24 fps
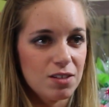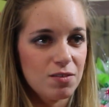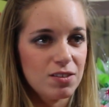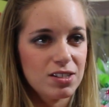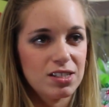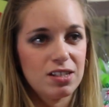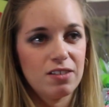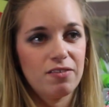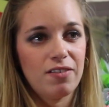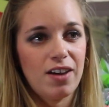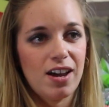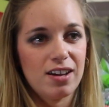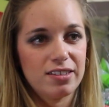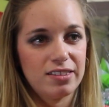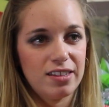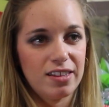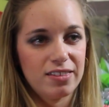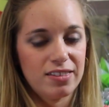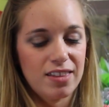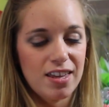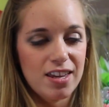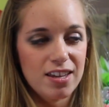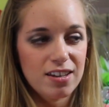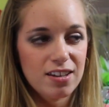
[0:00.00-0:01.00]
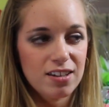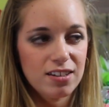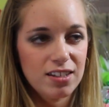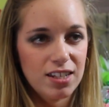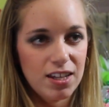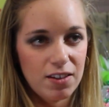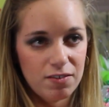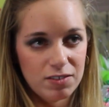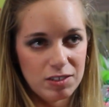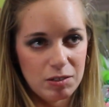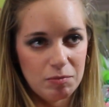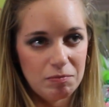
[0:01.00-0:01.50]
It was the fact that they
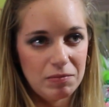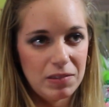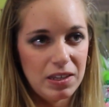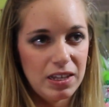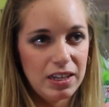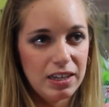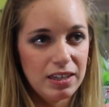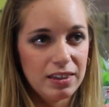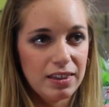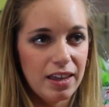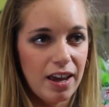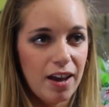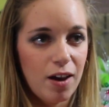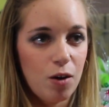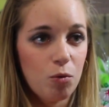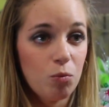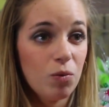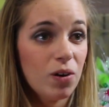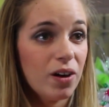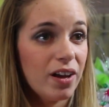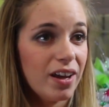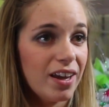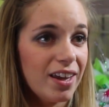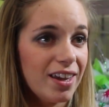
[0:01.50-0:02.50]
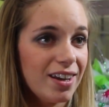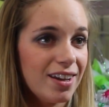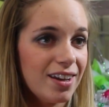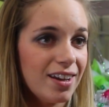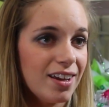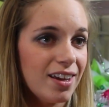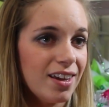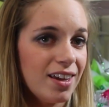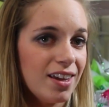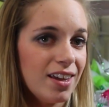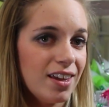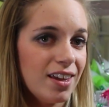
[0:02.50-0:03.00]
could give something that, one,